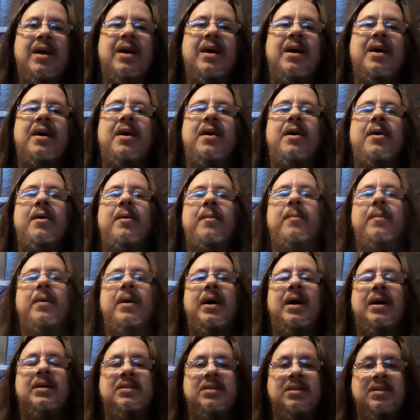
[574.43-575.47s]
Um,
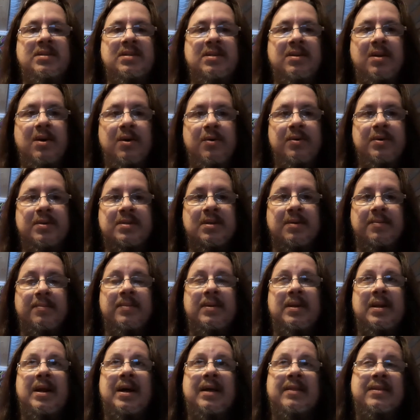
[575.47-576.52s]
I just noticed
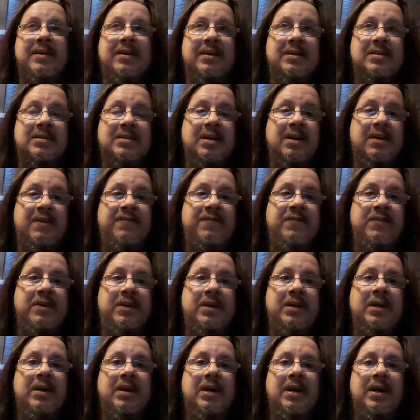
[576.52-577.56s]
something that I think is kind of
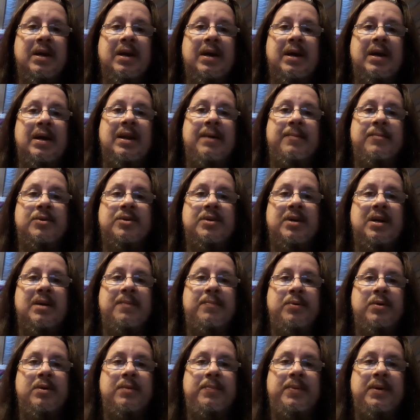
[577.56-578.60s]
funny, and I'm gonna try to
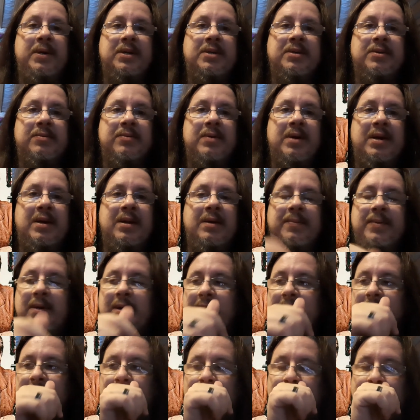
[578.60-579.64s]
put a picture right up
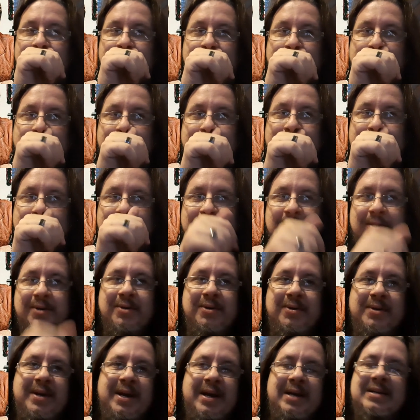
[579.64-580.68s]
here if I can show
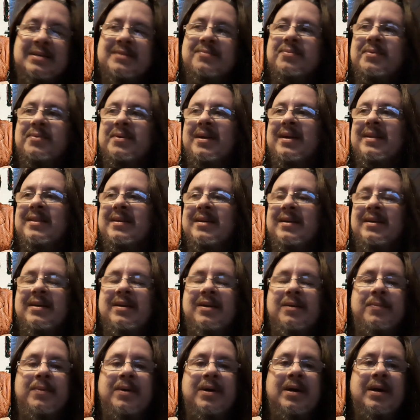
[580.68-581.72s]
you guys what I think
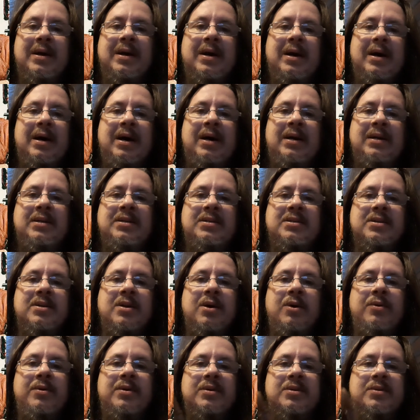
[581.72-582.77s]
here. But I just
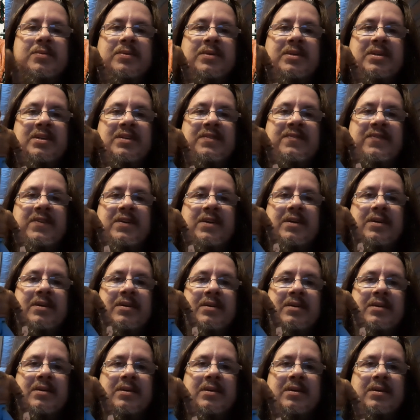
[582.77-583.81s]
noticed with this
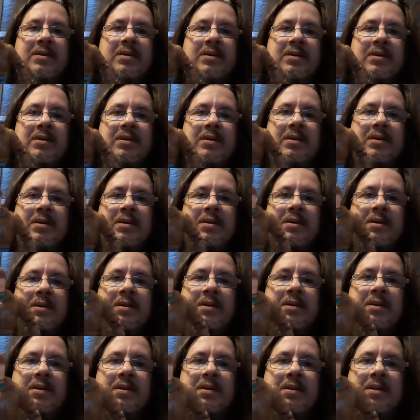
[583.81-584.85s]
figure
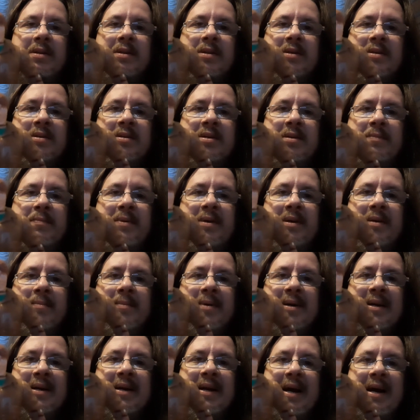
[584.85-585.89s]
that this could be a
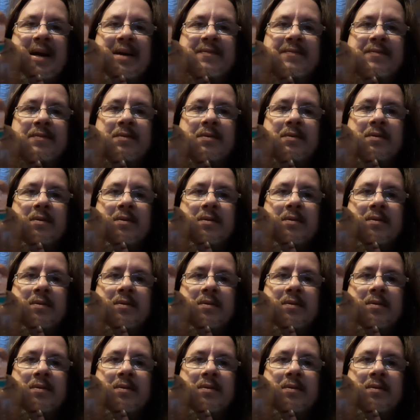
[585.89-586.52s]
MacGyver